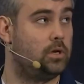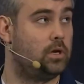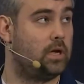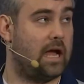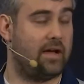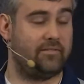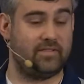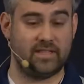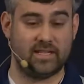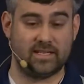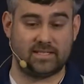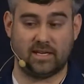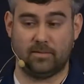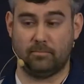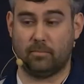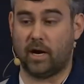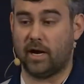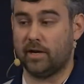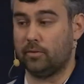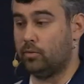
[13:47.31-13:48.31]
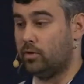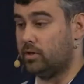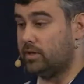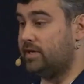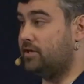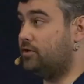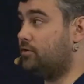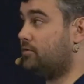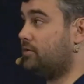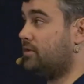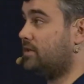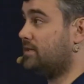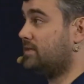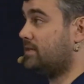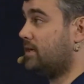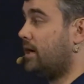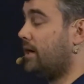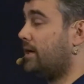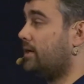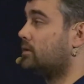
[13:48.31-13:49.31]
having this in mind will lead you to
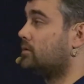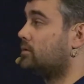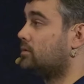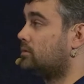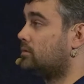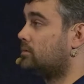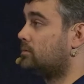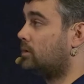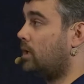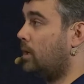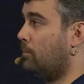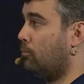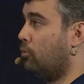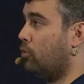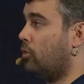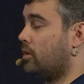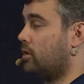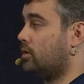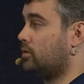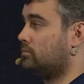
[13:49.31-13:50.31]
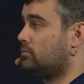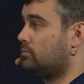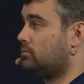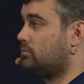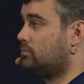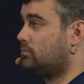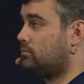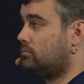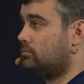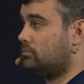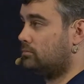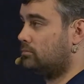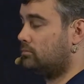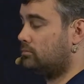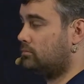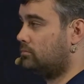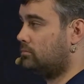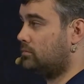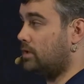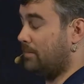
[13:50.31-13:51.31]
design
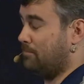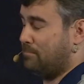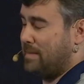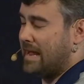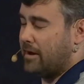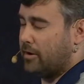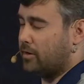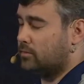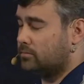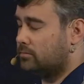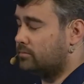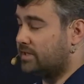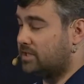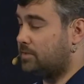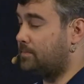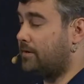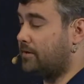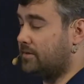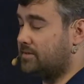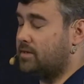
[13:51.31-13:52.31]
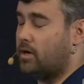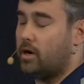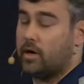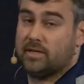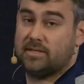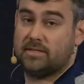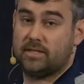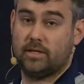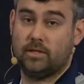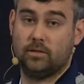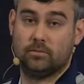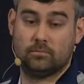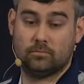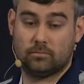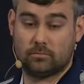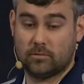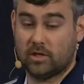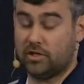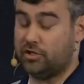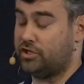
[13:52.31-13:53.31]
a better experience, honestly,
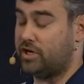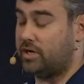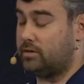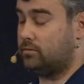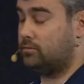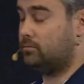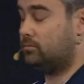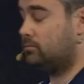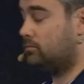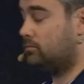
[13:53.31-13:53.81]
in general.